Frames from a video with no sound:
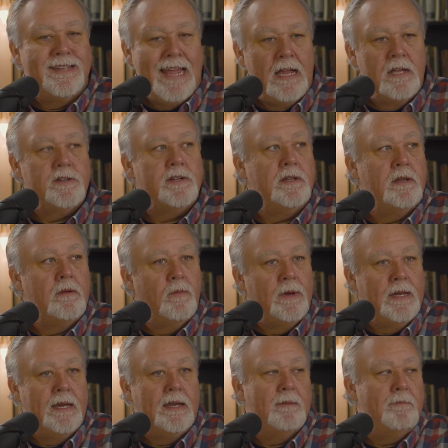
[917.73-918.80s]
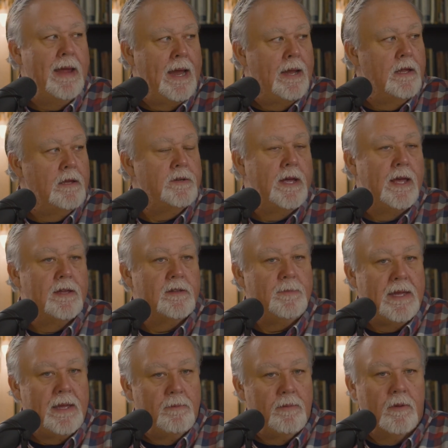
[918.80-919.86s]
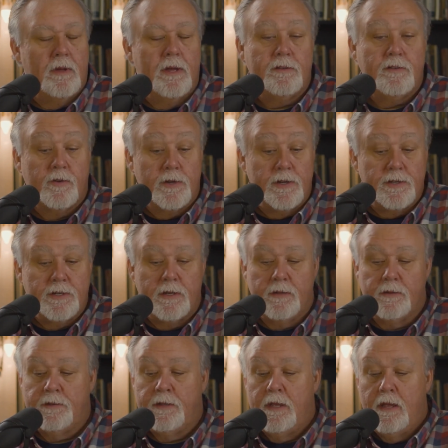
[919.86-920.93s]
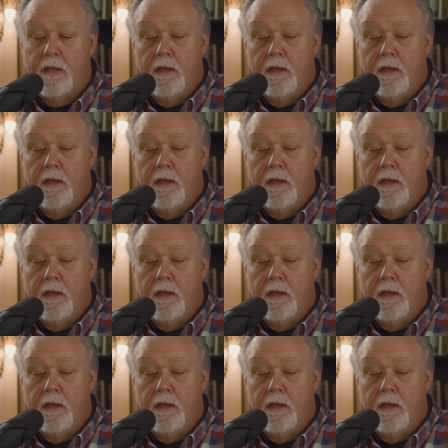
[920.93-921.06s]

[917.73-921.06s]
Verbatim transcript: tension that we need to manage as people, as Christians.